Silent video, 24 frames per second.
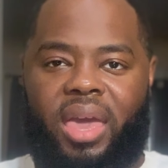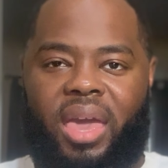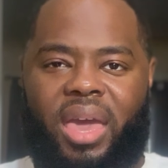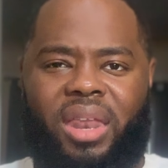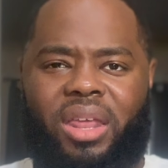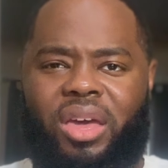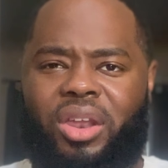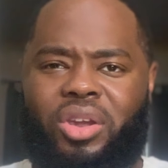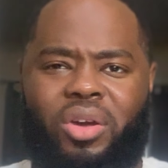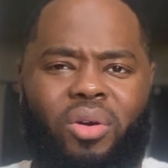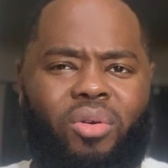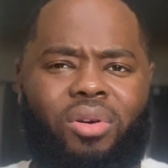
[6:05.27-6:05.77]
And
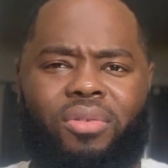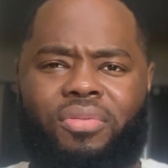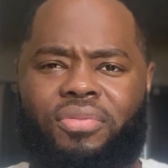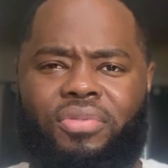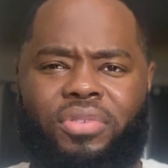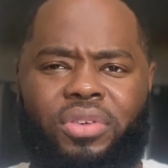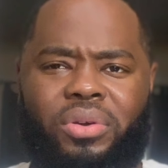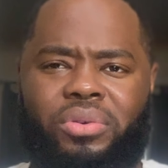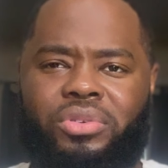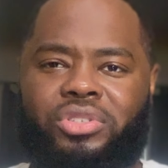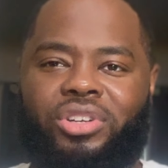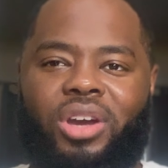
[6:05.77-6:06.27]
I know a
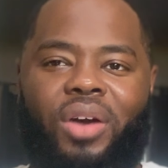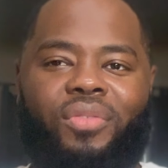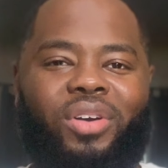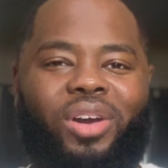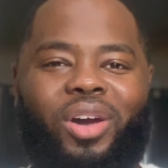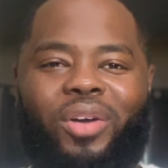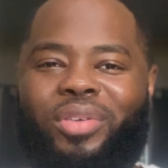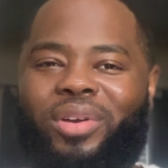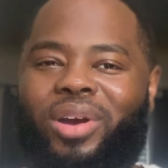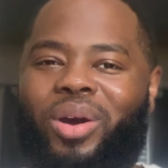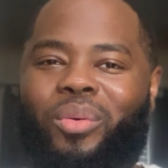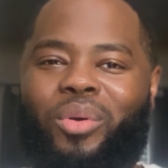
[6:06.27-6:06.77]
few travel
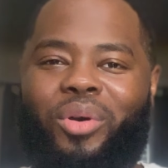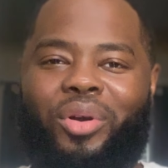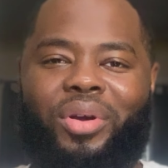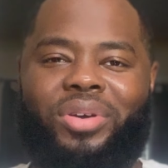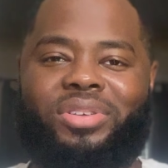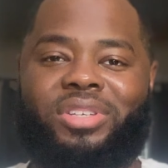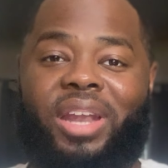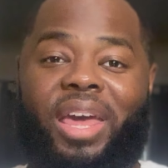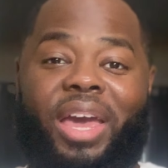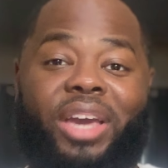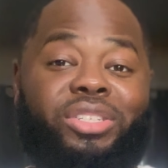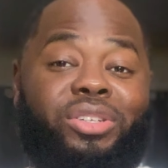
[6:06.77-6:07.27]
healthcare workers
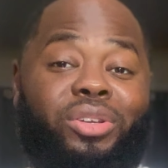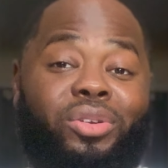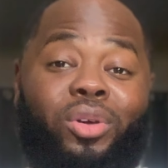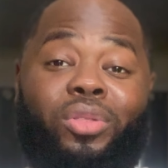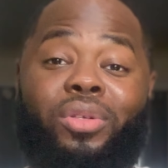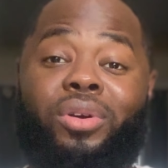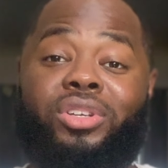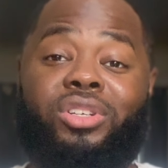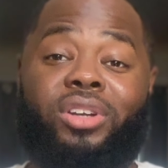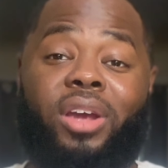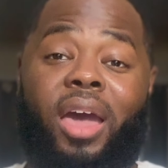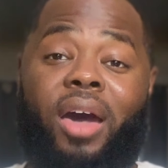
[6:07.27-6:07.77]
that actually do
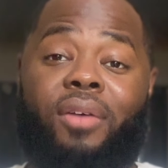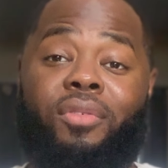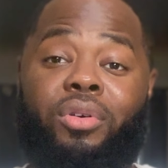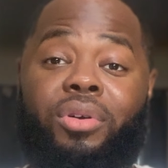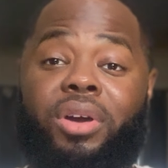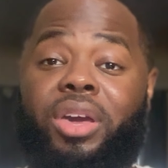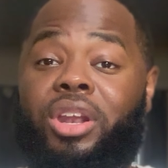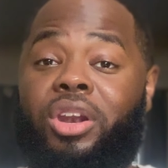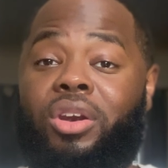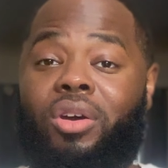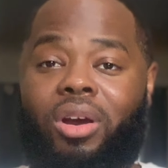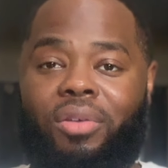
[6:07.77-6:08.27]
their travel
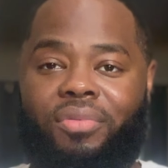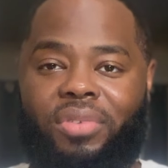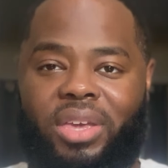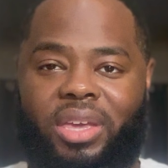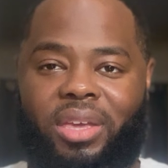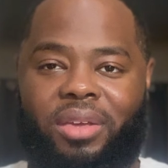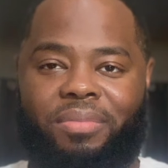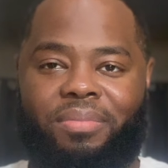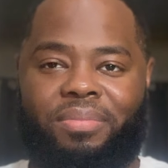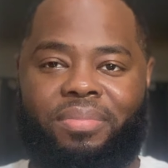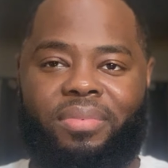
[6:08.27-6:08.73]
in an RV.